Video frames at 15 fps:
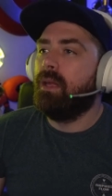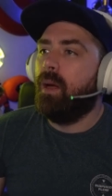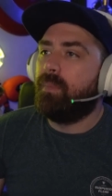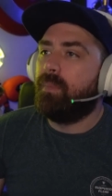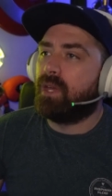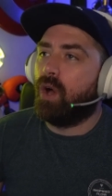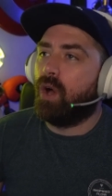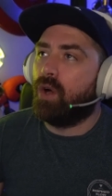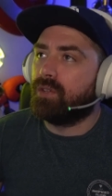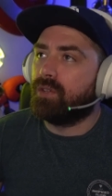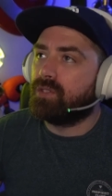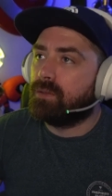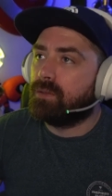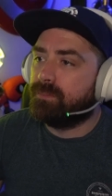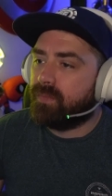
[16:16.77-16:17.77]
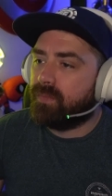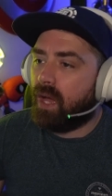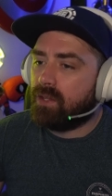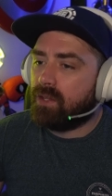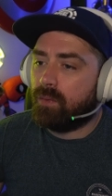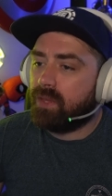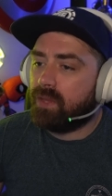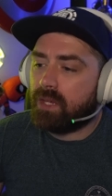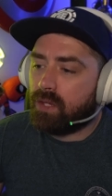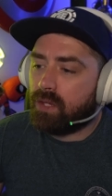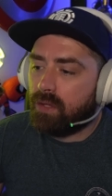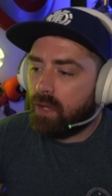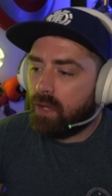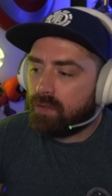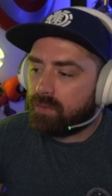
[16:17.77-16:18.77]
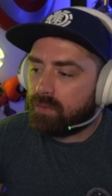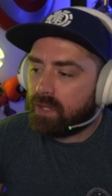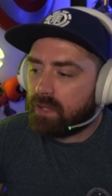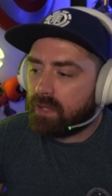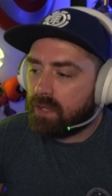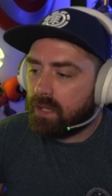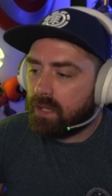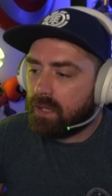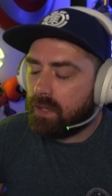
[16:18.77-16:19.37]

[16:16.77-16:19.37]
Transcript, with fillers: because I don't think you, I don't think the